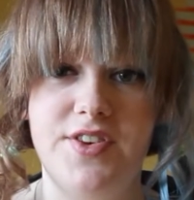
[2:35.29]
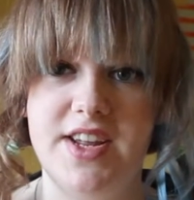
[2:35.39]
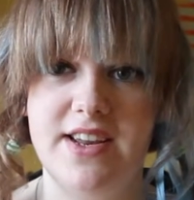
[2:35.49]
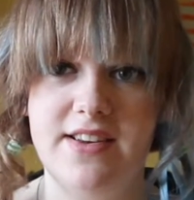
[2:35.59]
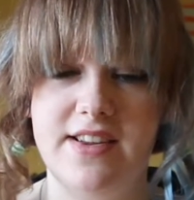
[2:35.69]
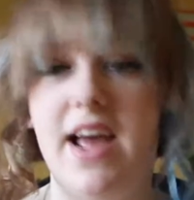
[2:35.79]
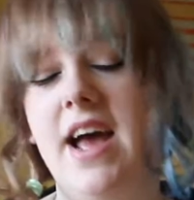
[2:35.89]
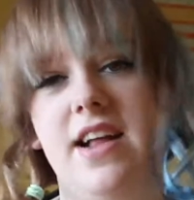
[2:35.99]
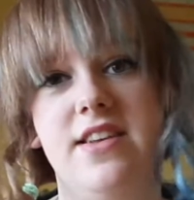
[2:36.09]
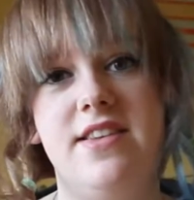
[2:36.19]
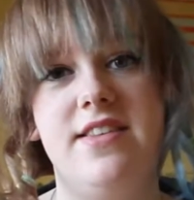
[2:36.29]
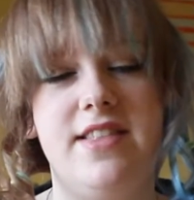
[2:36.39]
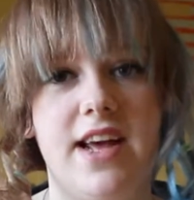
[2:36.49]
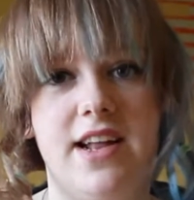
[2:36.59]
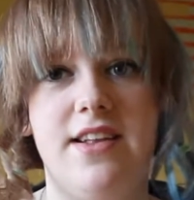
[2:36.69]
did, and
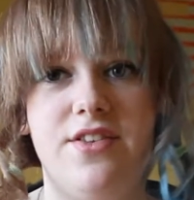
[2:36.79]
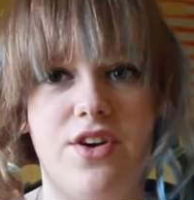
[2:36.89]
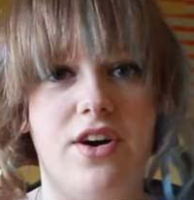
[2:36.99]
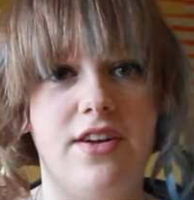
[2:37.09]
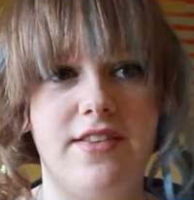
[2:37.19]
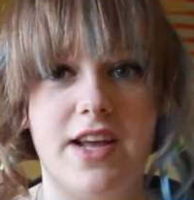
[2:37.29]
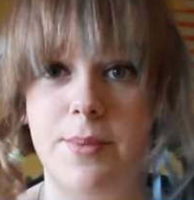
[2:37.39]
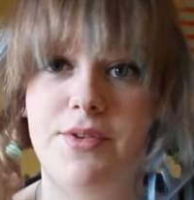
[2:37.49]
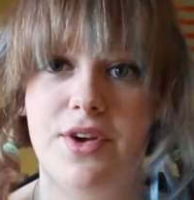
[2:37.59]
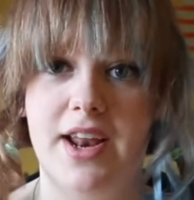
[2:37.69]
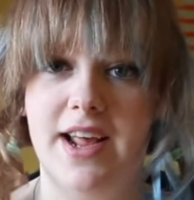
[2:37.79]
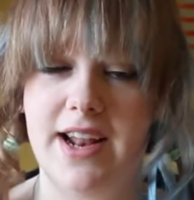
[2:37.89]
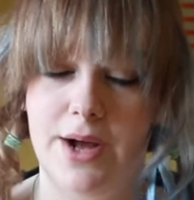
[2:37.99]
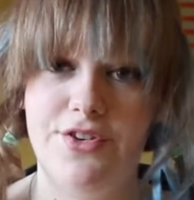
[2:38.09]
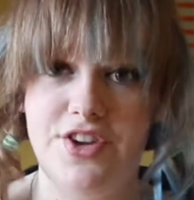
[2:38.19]
that has got the cup song in it
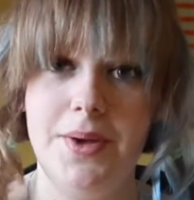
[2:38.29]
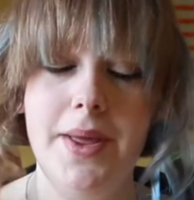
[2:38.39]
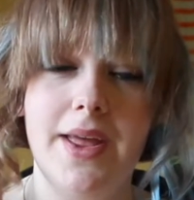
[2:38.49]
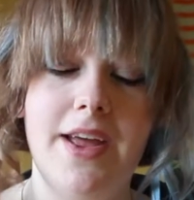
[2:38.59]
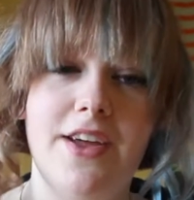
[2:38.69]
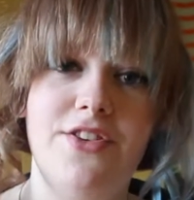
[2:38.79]
and how to do it.